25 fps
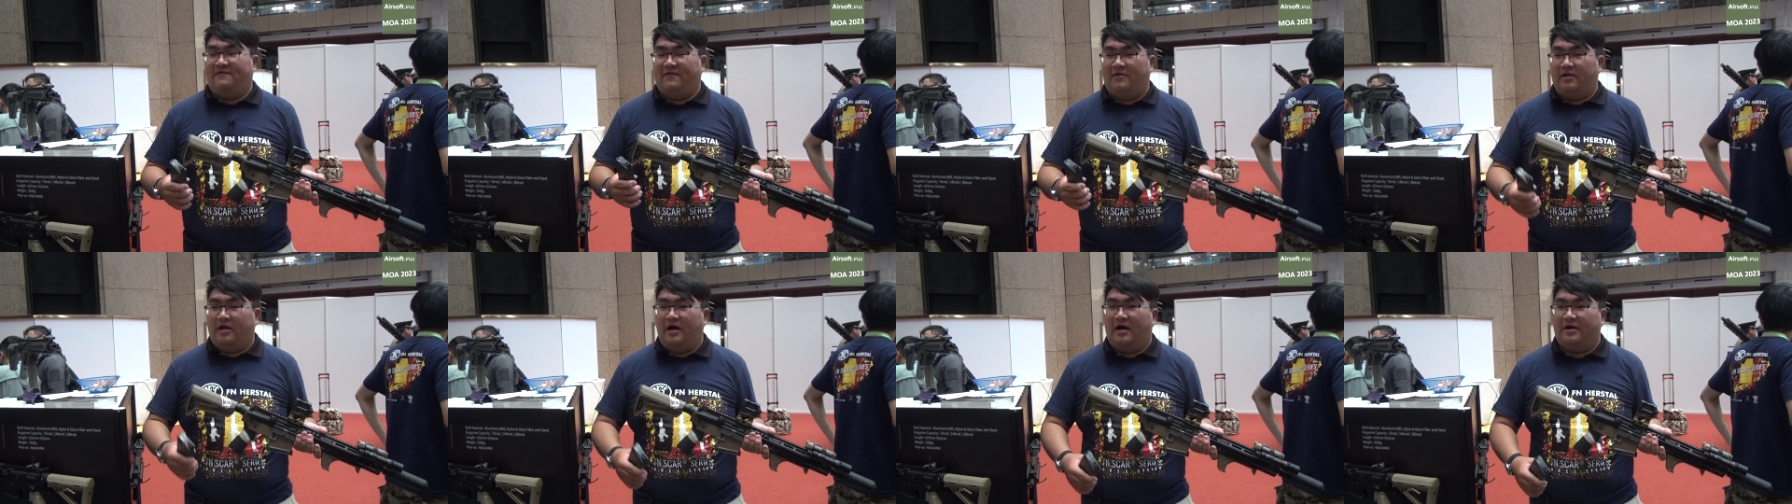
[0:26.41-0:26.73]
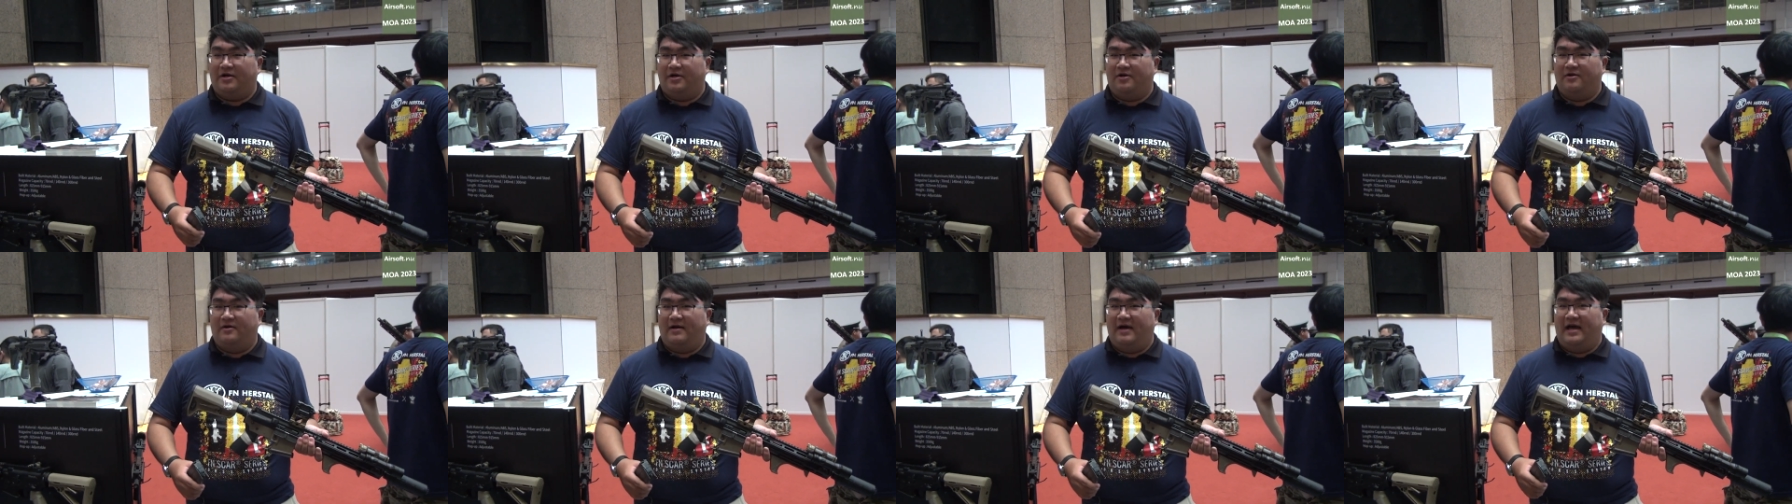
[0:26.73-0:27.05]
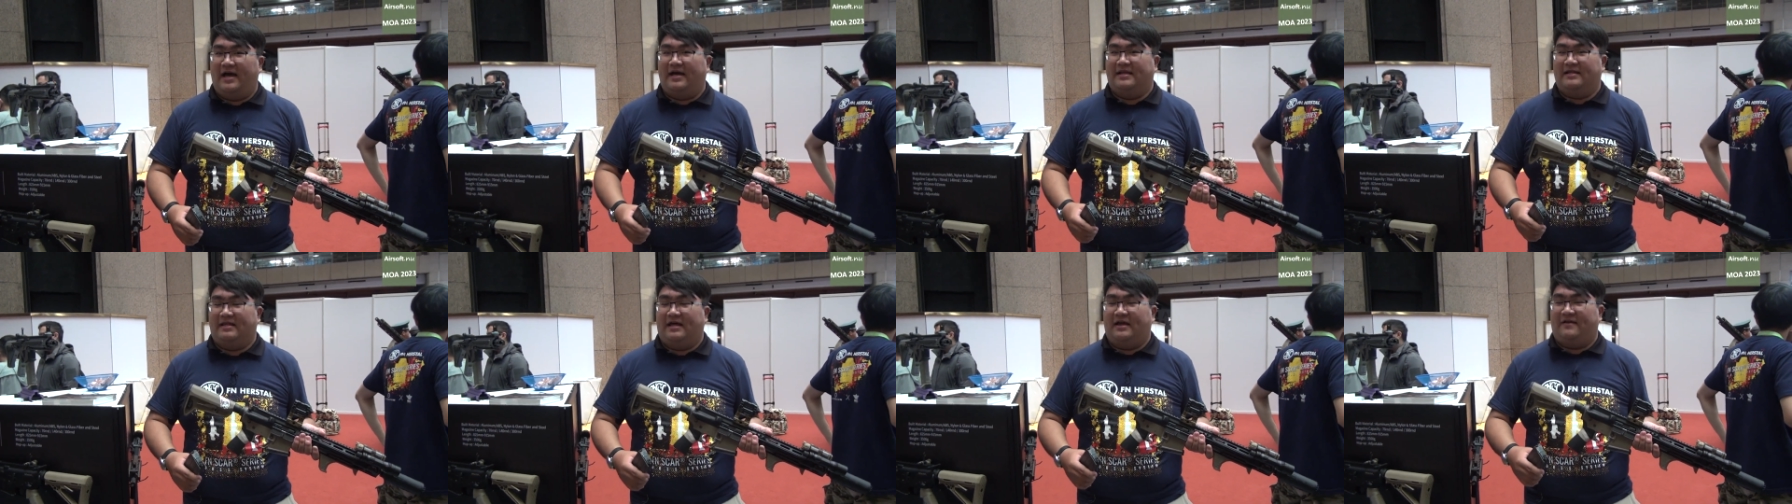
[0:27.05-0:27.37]
full auto
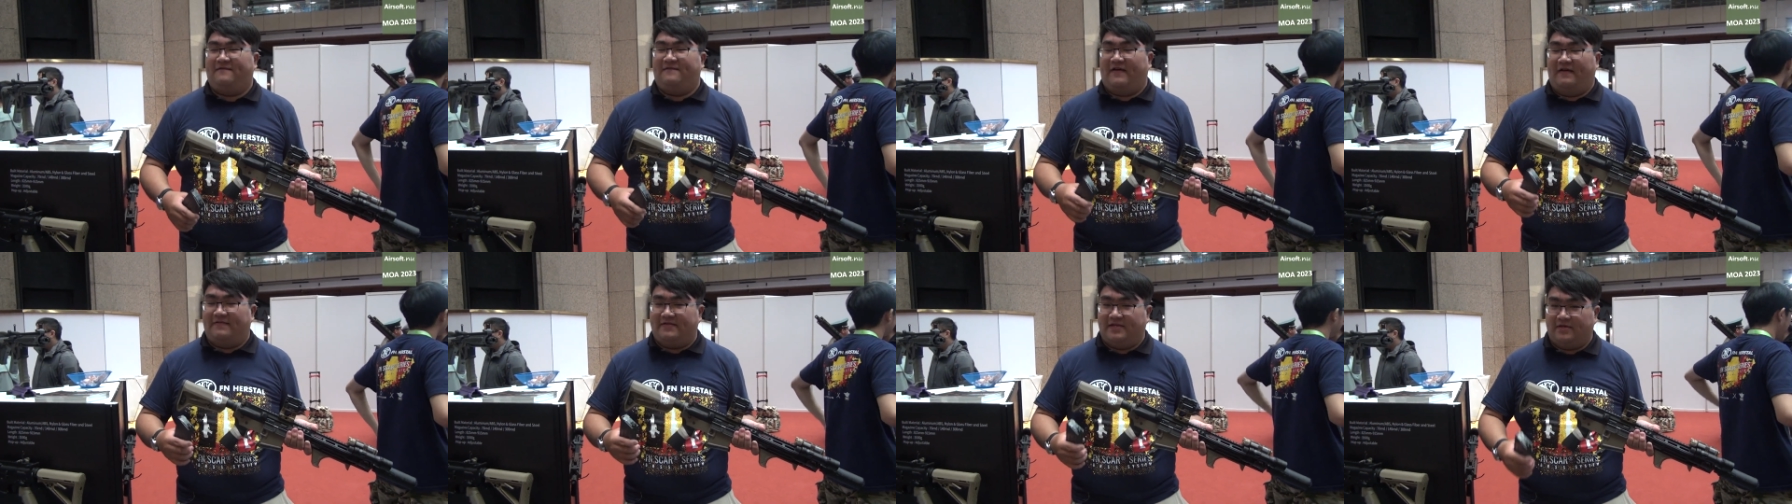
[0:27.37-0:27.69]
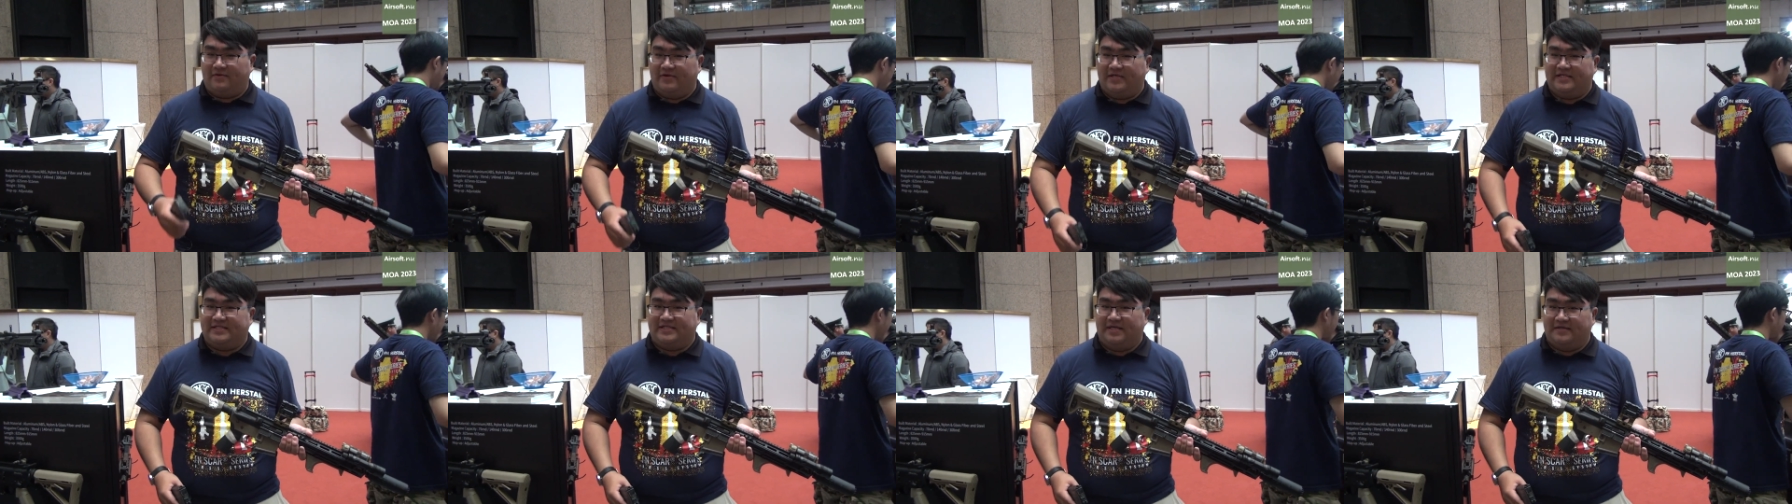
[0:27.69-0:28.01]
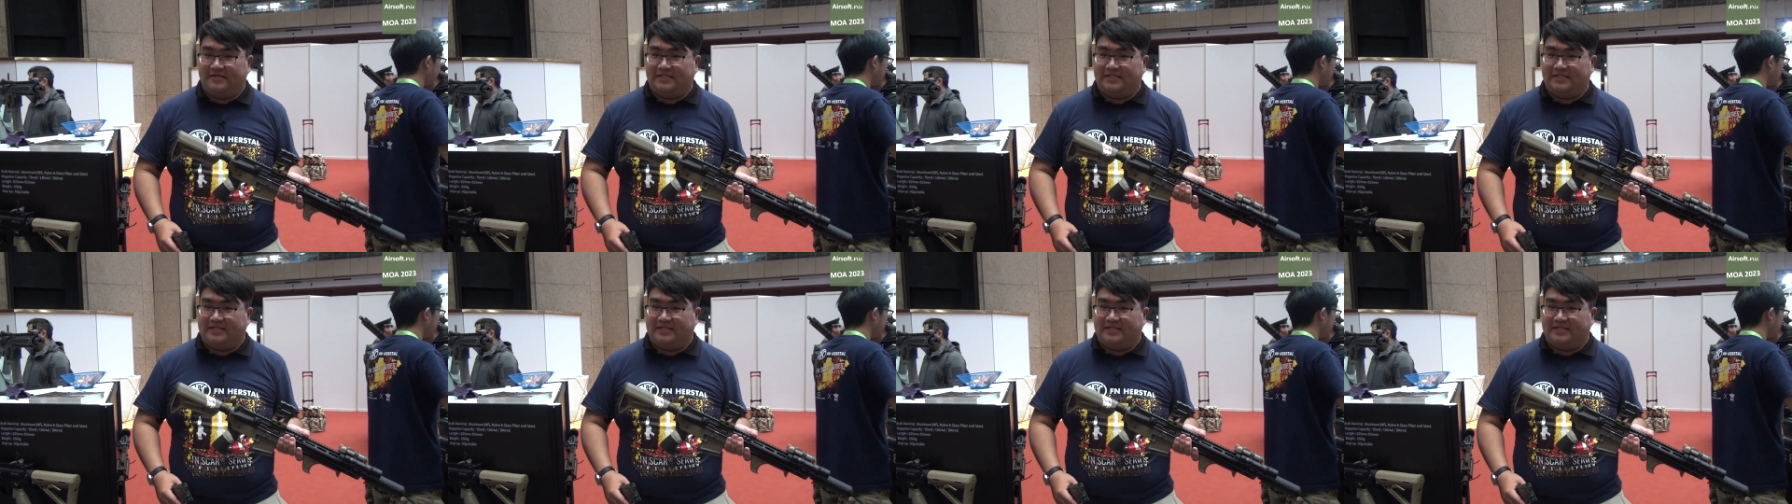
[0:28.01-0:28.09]
at like 5 degrees